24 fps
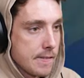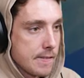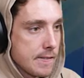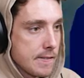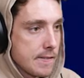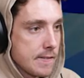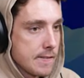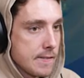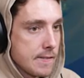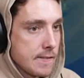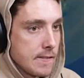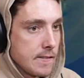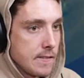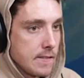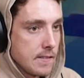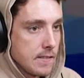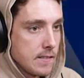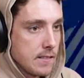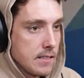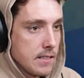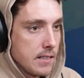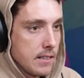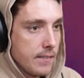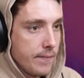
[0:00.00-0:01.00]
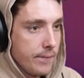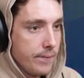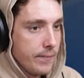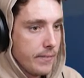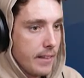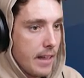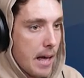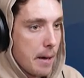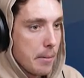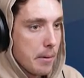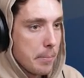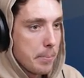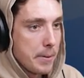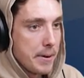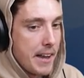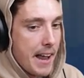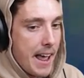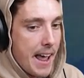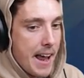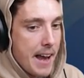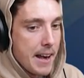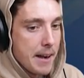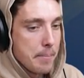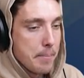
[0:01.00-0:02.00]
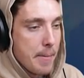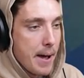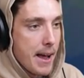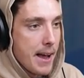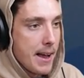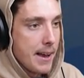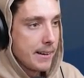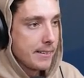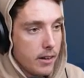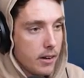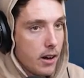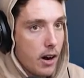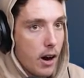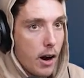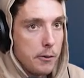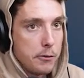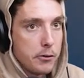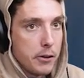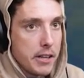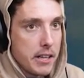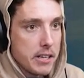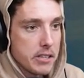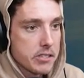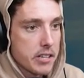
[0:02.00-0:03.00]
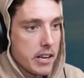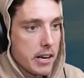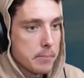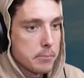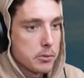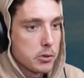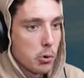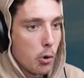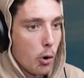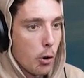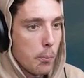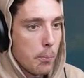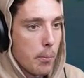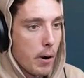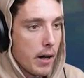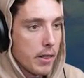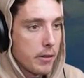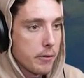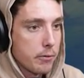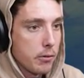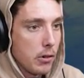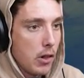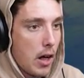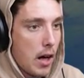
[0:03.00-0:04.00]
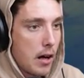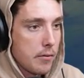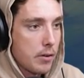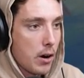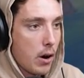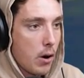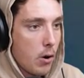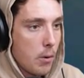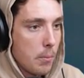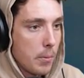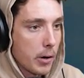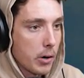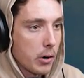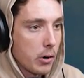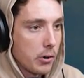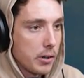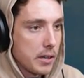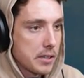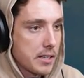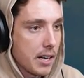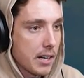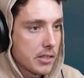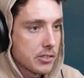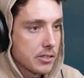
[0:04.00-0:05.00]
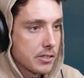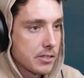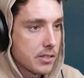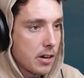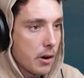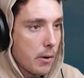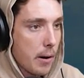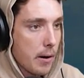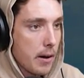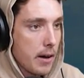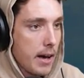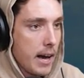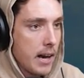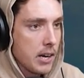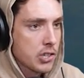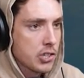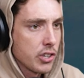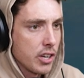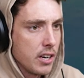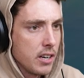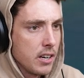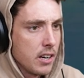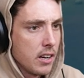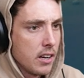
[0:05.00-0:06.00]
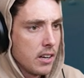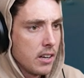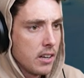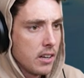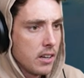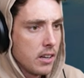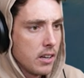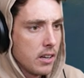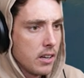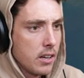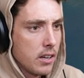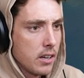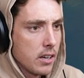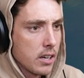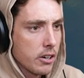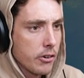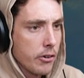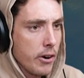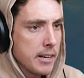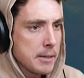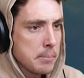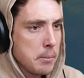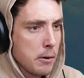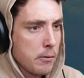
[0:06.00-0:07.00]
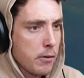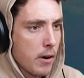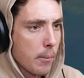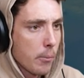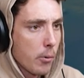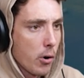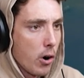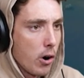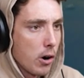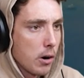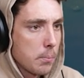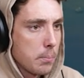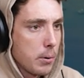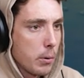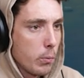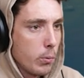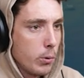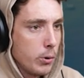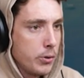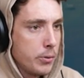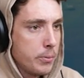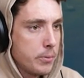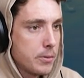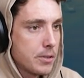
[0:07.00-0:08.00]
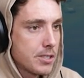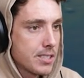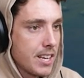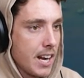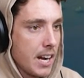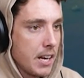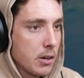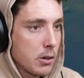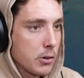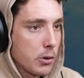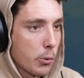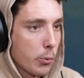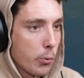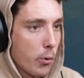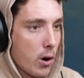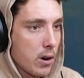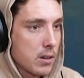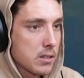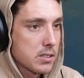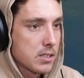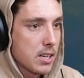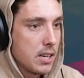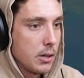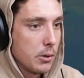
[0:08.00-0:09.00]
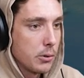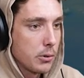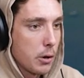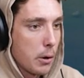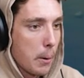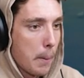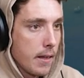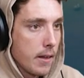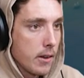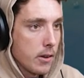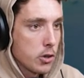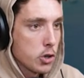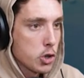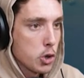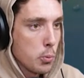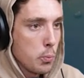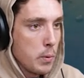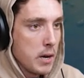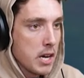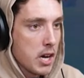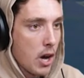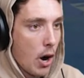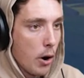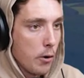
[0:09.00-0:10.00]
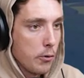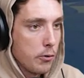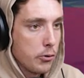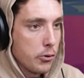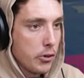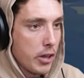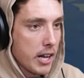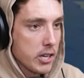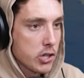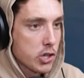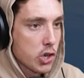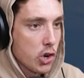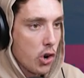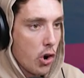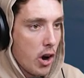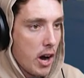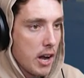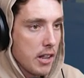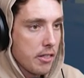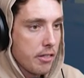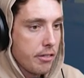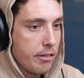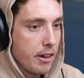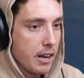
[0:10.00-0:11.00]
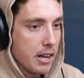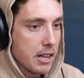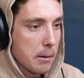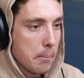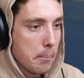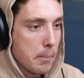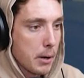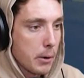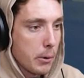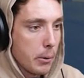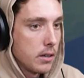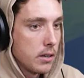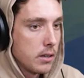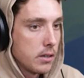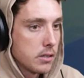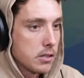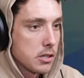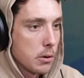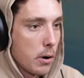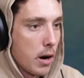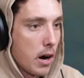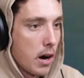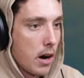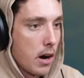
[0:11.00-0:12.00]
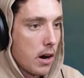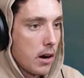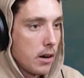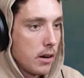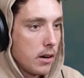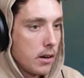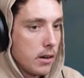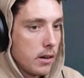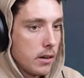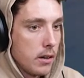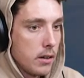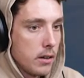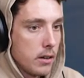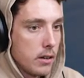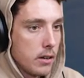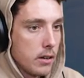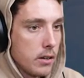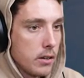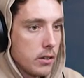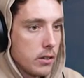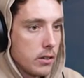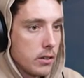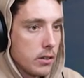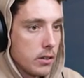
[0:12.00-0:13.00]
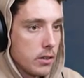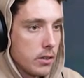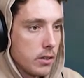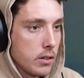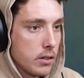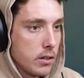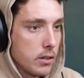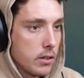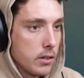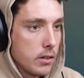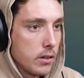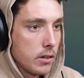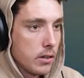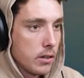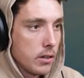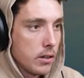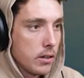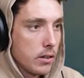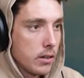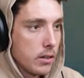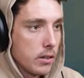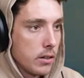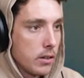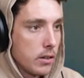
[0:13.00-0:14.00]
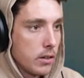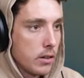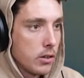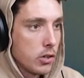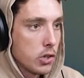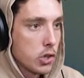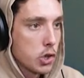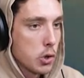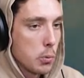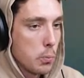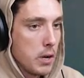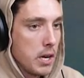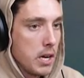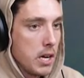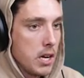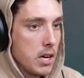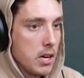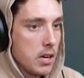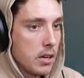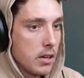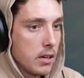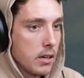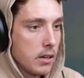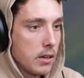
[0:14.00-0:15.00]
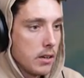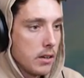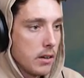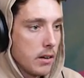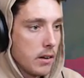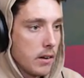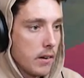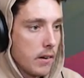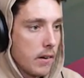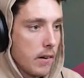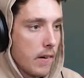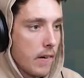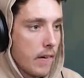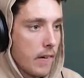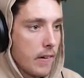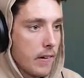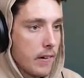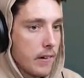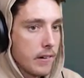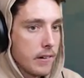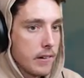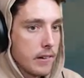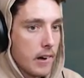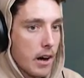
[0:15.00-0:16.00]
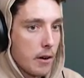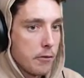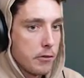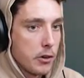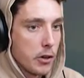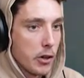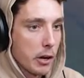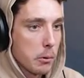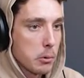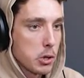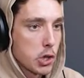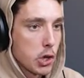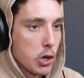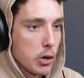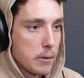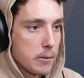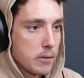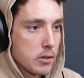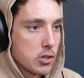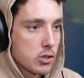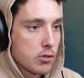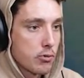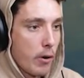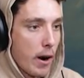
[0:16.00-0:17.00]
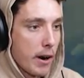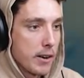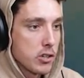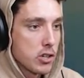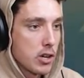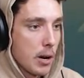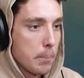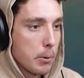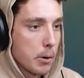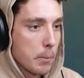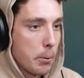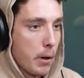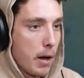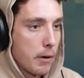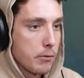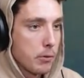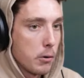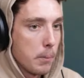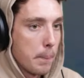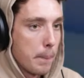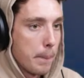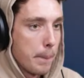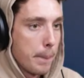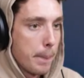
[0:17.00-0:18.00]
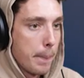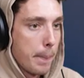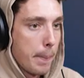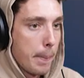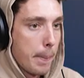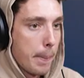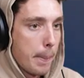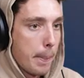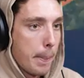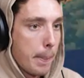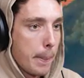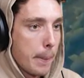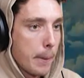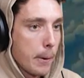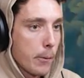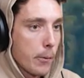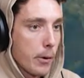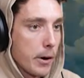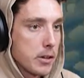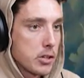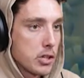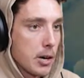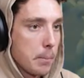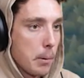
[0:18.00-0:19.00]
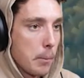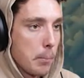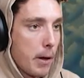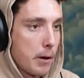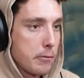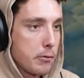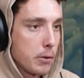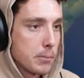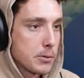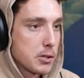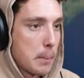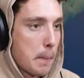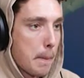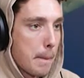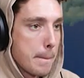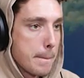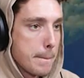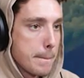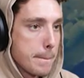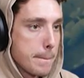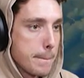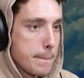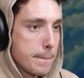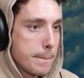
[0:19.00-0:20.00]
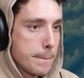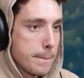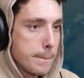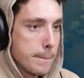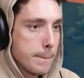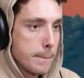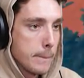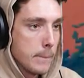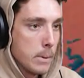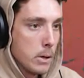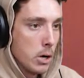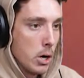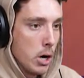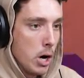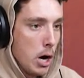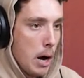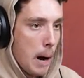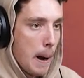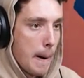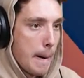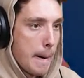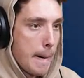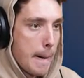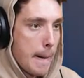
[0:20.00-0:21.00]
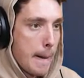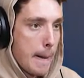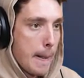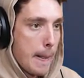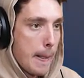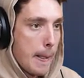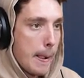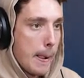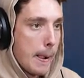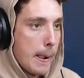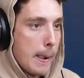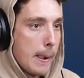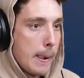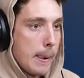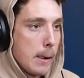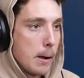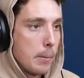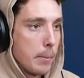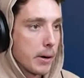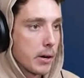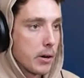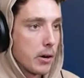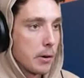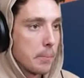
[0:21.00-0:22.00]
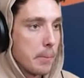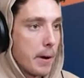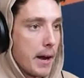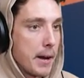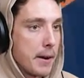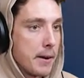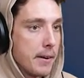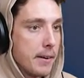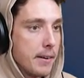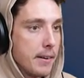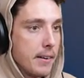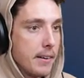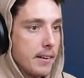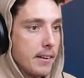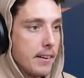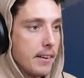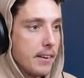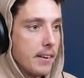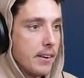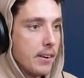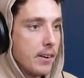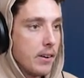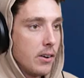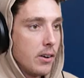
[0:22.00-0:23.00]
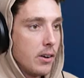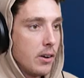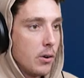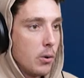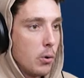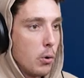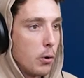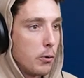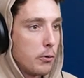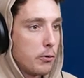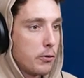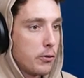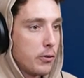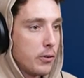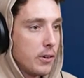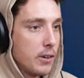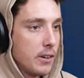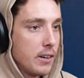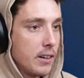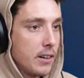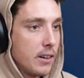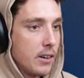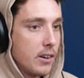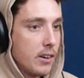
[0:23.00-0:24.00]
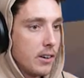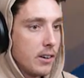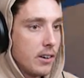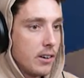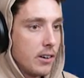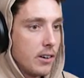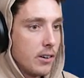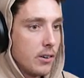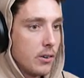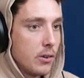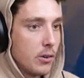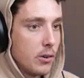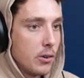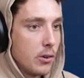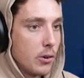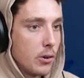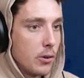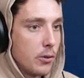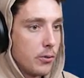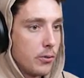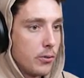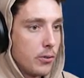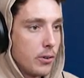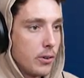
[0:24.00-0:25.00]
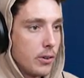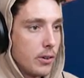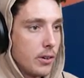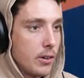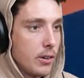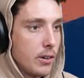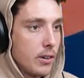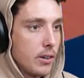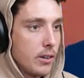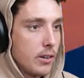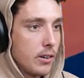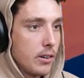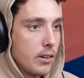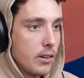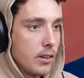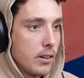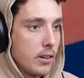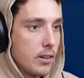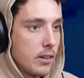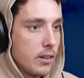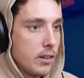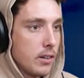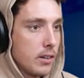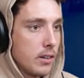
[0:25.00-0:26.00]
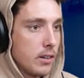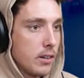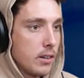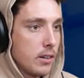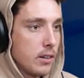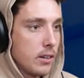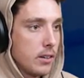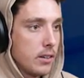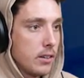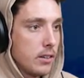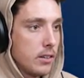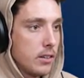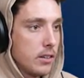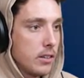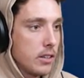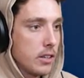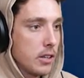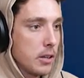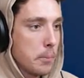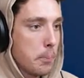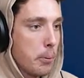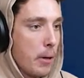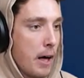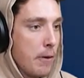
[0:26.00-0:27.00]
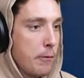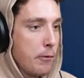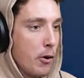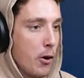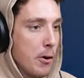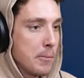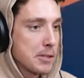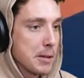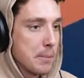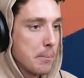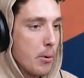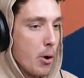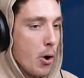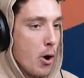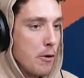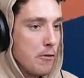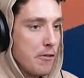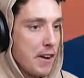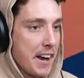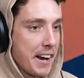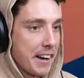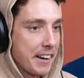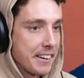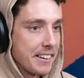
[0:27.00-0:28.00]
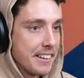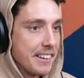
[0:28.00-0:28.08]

I'm a banana. I'm a banana, man. Hopefully they just get absorbed by the lava. Oh my god, that's actually so... Actually, Correct me if I'm wrong, but would standing on the rocks kill you? Should we go for that giant thing in the middle? So, uh... Oh, crap. I don't know how this works. Should, should we... we try and get on a platform? I don't know. I feel like we should. Just run and jump on a platform. Run and jump on platforms. Ugh! Oh, my God, man. Oh, oh Oof. my God. It's, the floor is lava. Battle Royale. The platforms are moving.